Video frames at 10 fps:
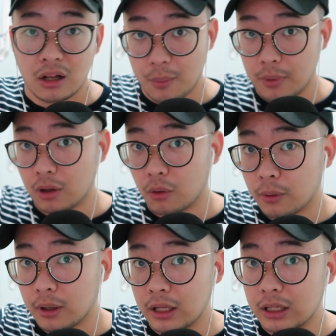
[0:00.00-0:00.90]
Let me know
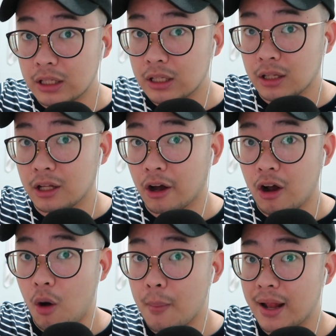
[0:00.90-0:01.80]
in the
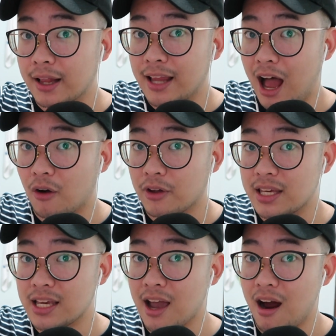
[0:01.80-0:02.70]
comment down
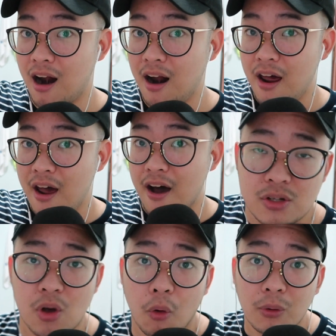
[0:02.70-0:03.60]
here.
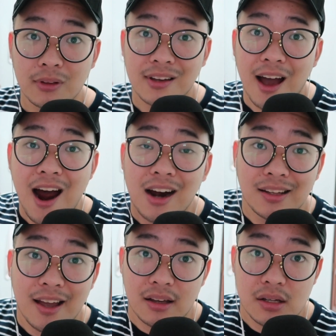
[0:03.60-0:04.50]
So the
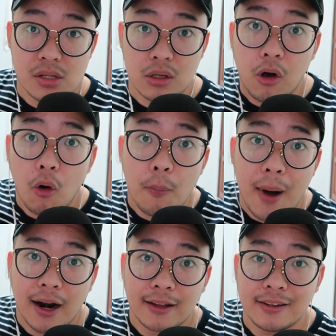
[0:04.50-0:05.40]
other deck is Gold
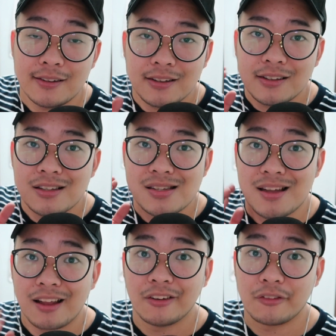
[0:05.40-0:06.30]
Paladin in
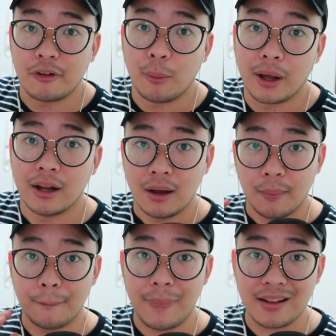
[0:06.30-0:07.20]
standard format,
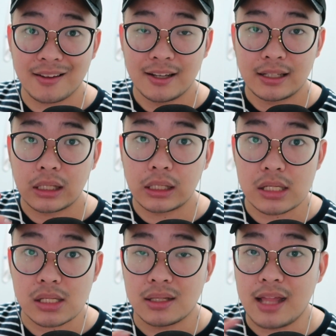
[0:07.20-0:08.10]
but it
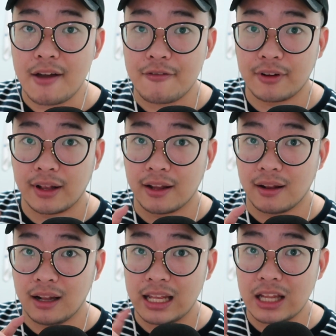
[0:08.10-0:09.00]
is
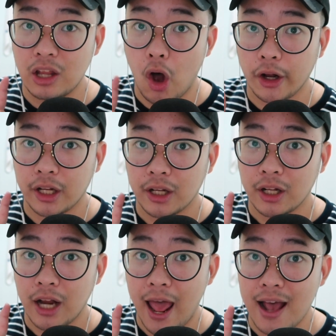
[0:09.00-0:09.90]
definitely not
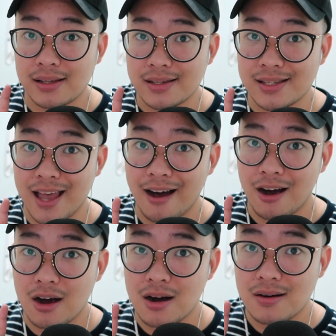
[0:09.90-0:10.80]

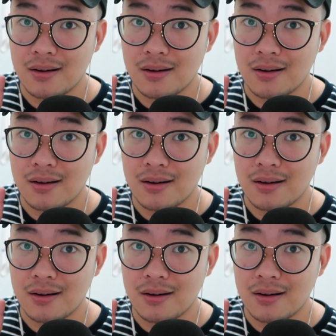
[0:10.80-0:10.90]
Ezreal.